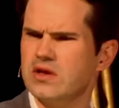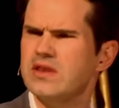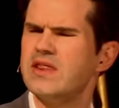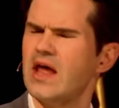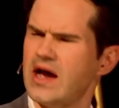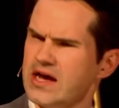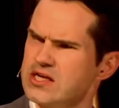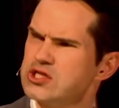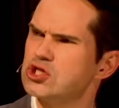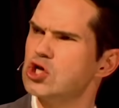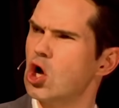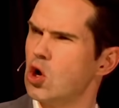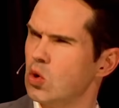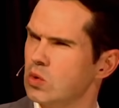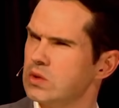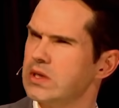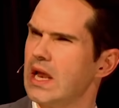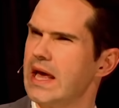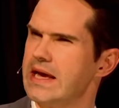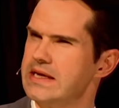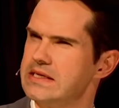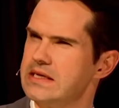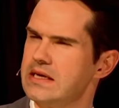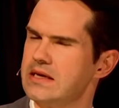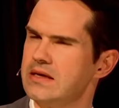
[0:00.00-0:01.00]
nice old
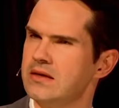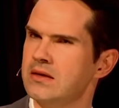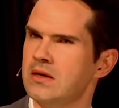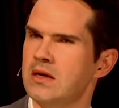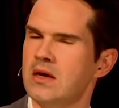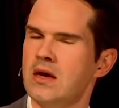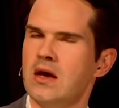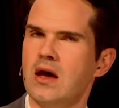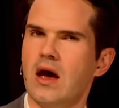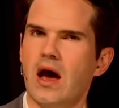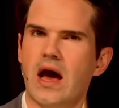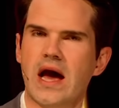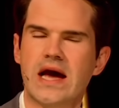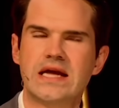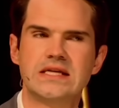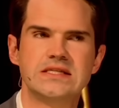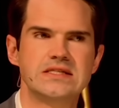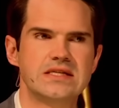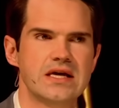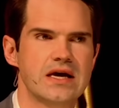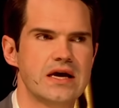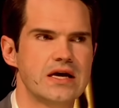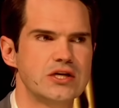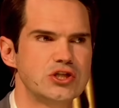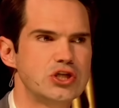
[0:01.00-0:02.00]
lady, and
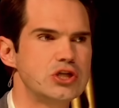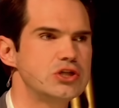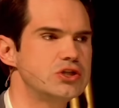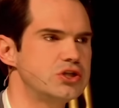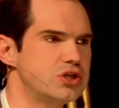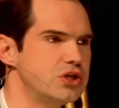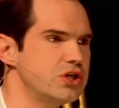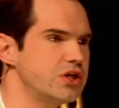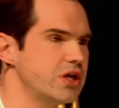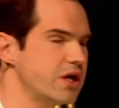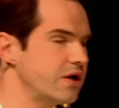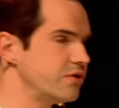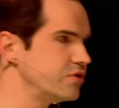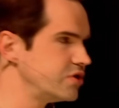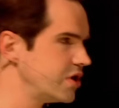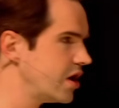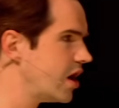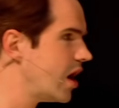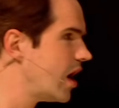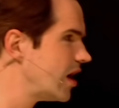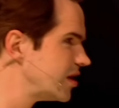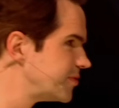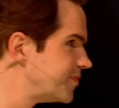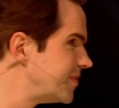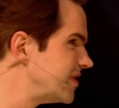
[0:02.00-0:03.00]
her
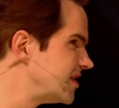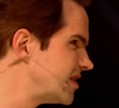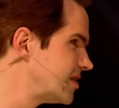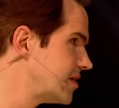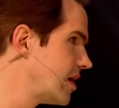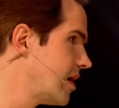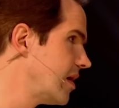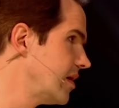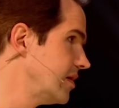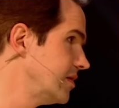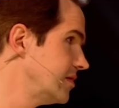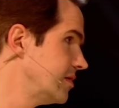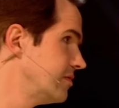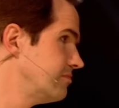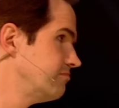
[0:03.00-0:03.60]
husband's died.